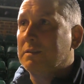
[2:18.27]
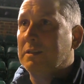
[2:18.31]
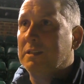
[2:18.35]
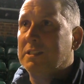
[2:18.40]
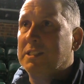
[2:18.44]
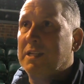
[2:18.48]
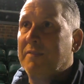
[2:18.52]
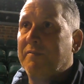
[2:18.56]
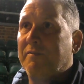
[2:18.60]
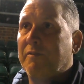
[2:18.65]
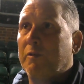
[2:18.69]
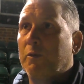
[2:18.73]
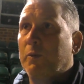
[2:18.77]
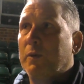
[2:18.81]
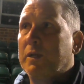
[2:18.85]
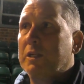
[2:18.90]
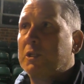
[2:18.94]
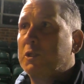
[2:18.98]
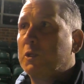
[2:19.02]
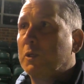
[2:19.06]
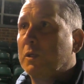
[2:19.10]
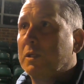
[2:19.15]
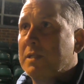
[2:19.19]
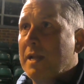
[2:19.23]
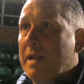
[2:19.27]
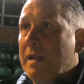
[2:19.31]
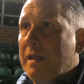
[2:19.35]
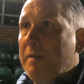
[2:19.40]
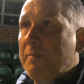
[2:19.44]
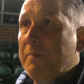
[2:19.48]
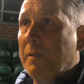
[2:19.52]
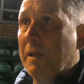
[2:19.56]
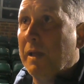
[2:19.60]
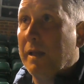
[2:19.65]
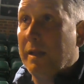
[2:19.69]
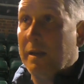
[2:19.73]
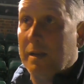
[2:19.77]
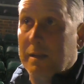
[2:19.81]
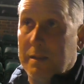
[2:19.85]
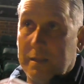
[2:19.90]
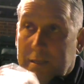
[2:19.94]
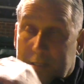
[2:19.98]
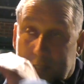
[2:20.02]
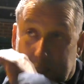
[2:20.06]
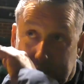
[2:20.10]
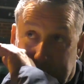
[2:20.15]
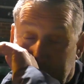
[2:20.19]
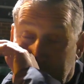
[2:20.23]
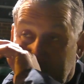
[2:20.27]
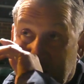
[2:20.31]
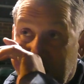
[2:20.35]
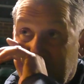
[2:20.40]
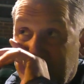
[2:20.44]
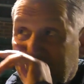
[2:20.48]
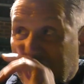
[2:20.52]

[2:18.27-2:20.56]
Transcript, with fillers: as influential as any player in this league.